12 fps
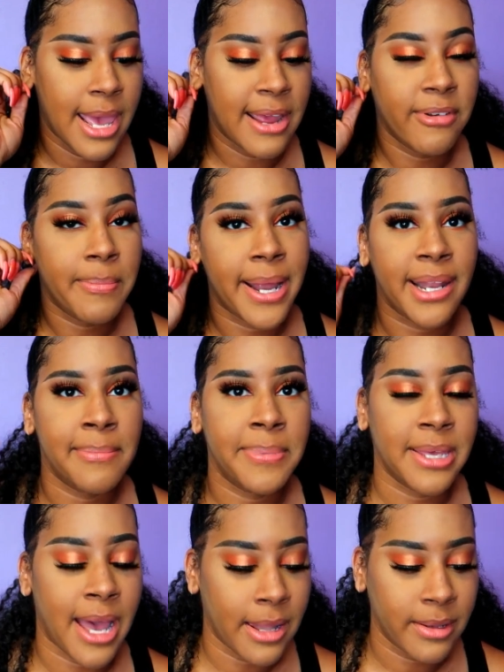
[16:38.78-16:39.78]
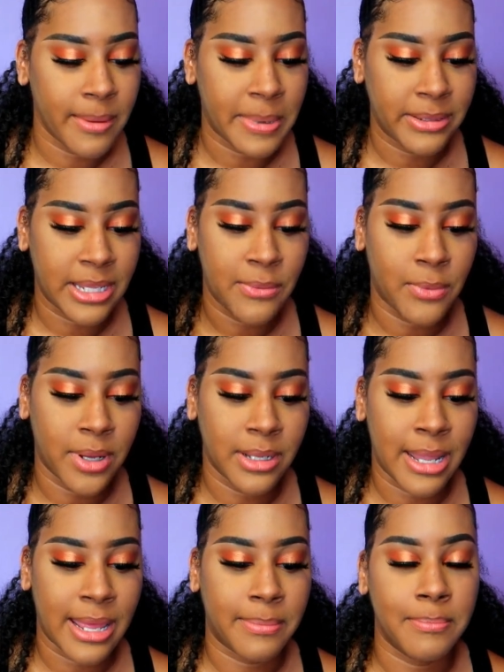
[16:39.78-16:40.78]
everybody be hollering about they
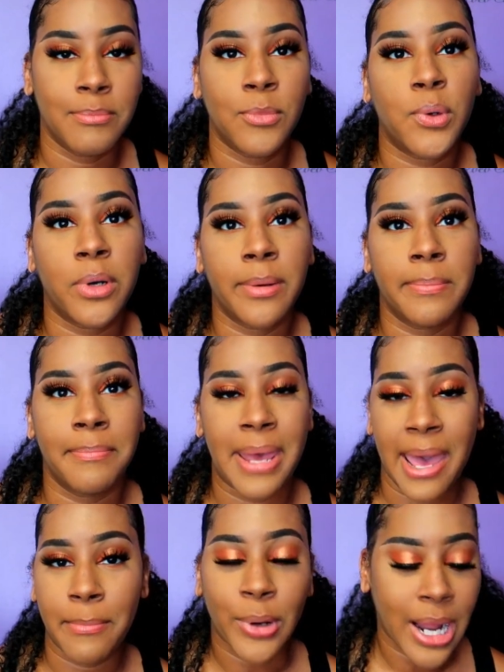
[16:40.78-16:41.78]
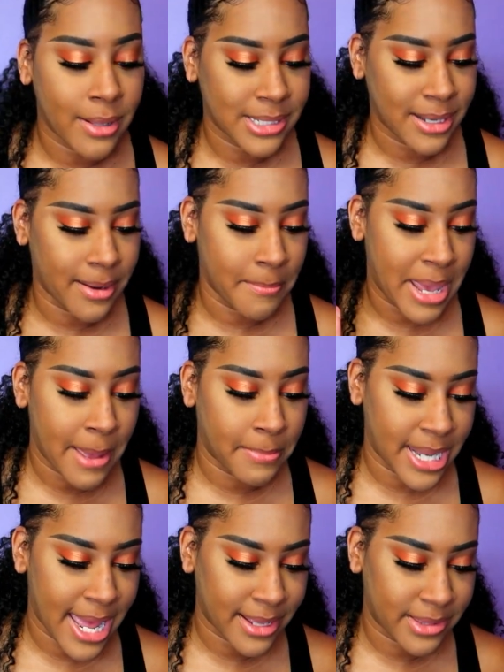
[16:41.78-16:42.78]
want like more matte browns and a matte
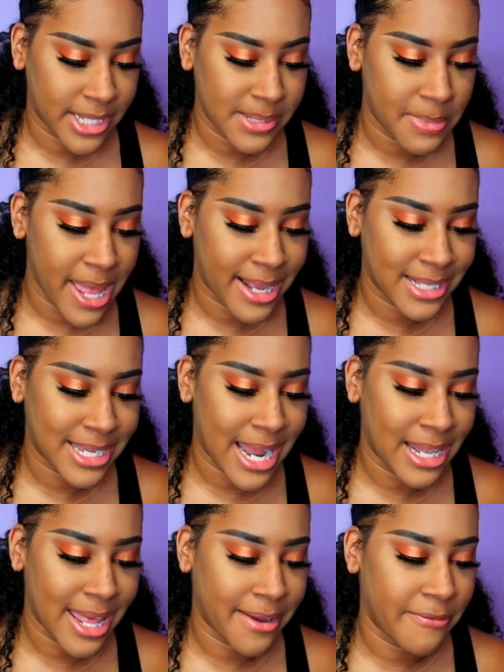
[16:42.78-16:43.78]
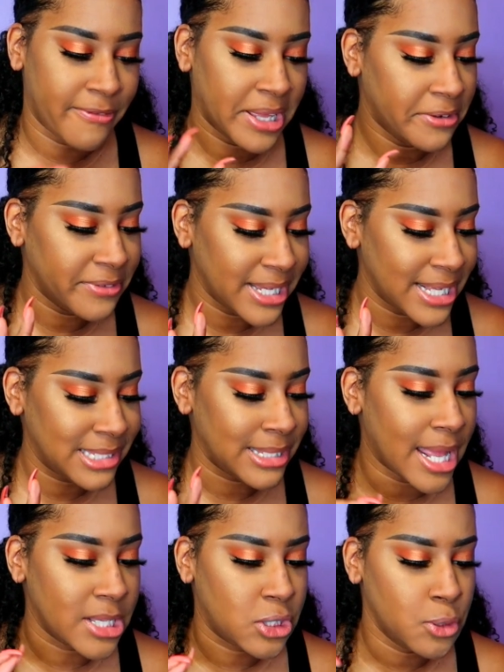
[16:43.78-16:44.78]
black. This black is kind of like a velvet. It's
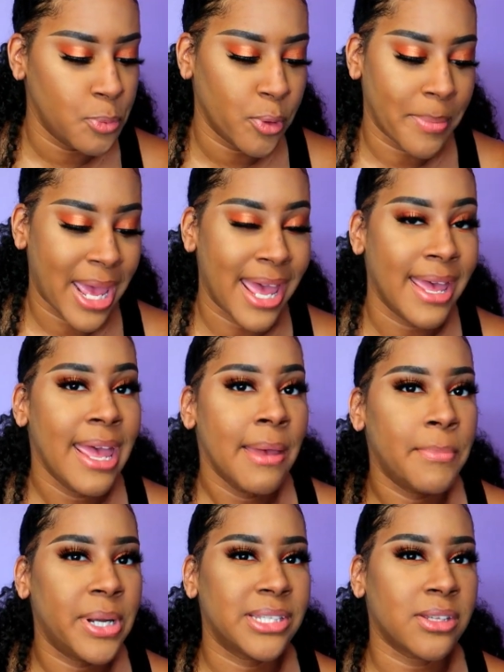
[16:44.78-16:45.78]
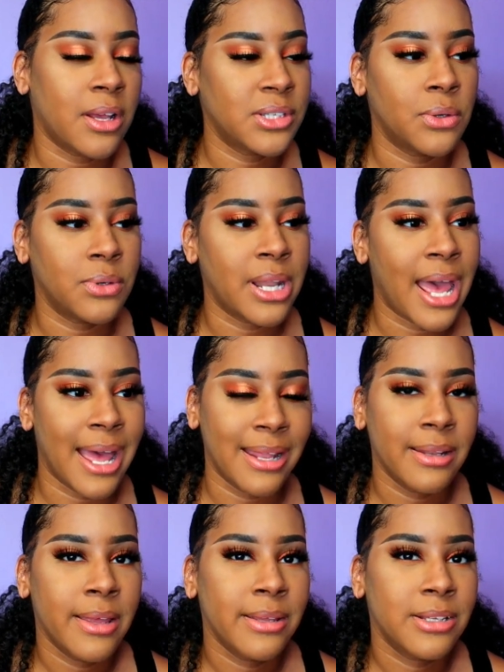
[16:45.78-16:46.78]
not super matte, but it's also not
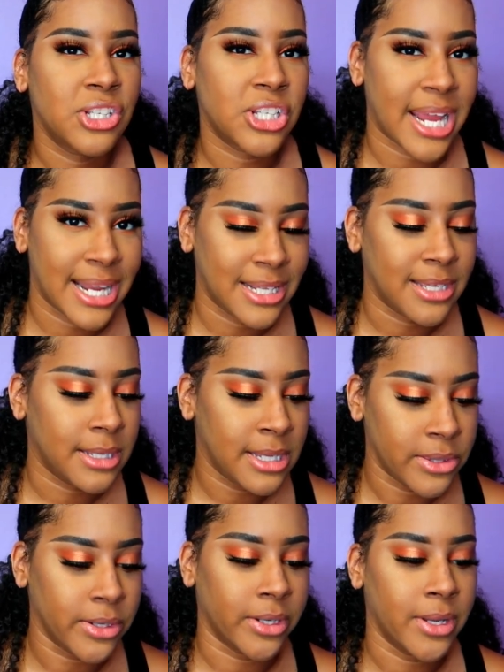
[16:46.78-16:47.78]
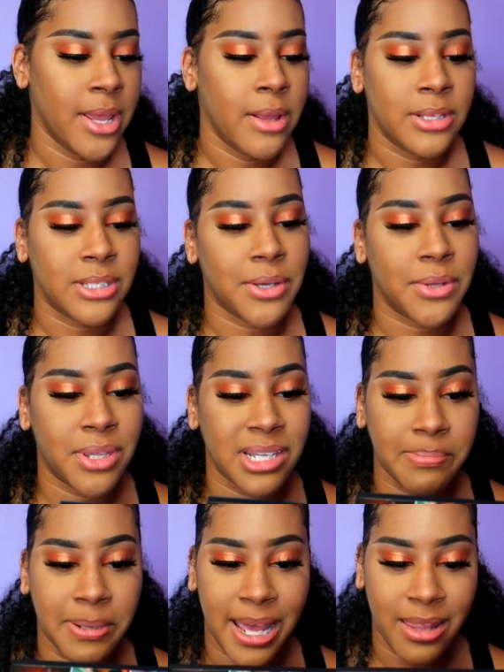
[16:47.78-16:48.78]
shiny either. So
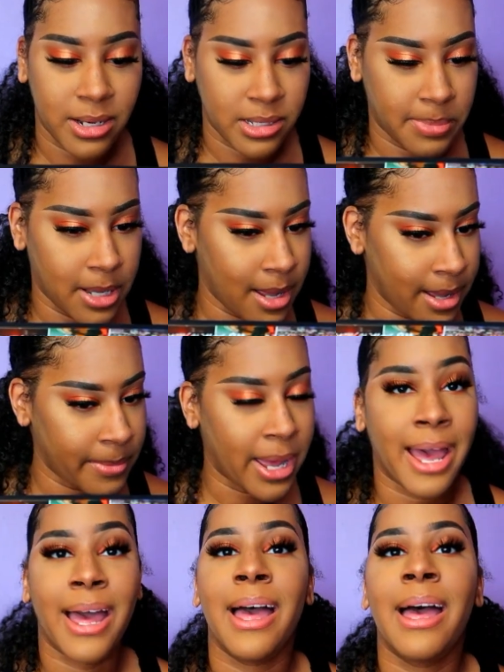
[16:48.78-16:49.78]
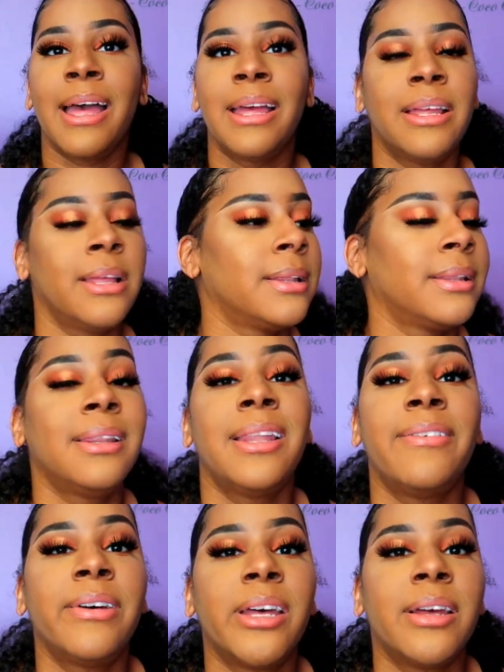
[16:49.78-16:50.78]
this palette is bomb. I
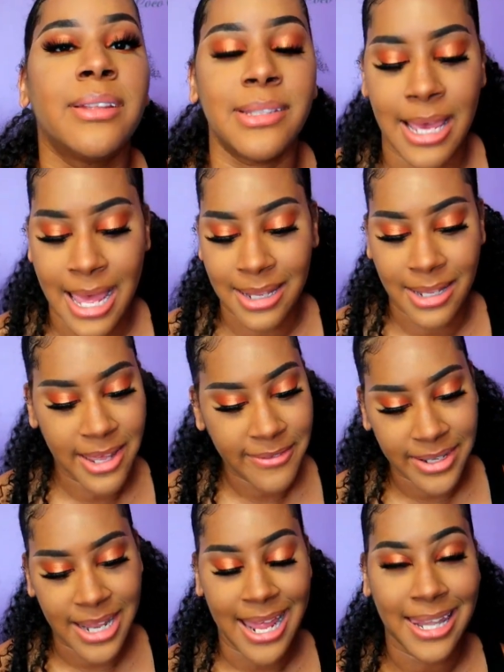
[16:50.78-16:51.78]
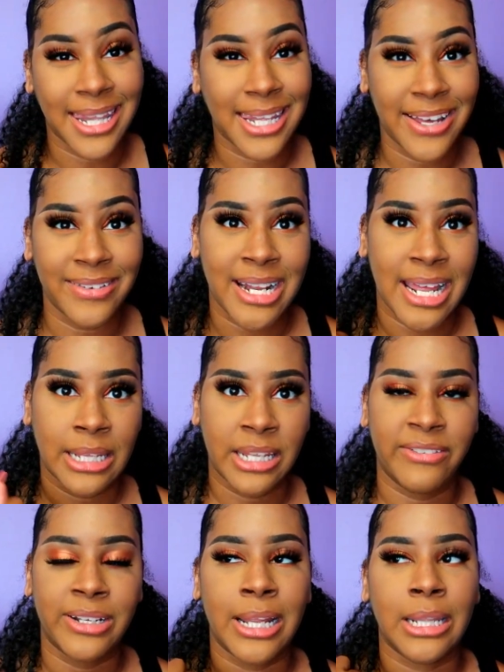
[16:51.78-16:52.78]
love it. I love it. I love it. I
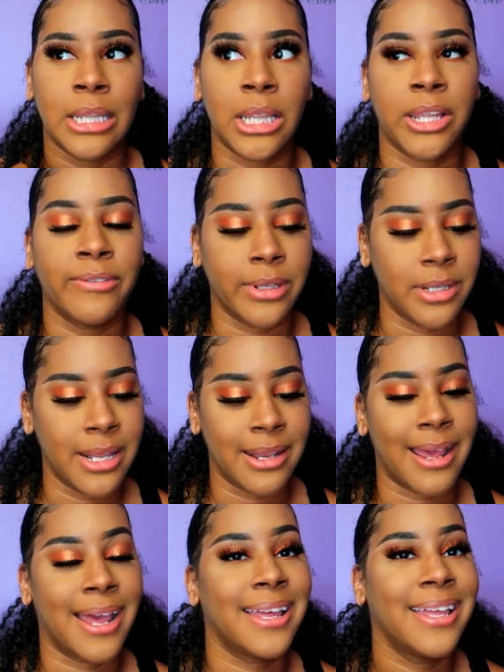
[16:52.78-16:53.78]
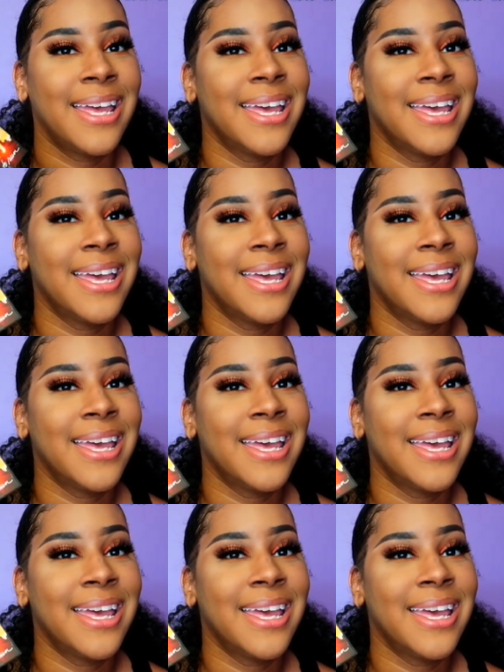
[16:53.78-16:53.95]
love it. I love it. And I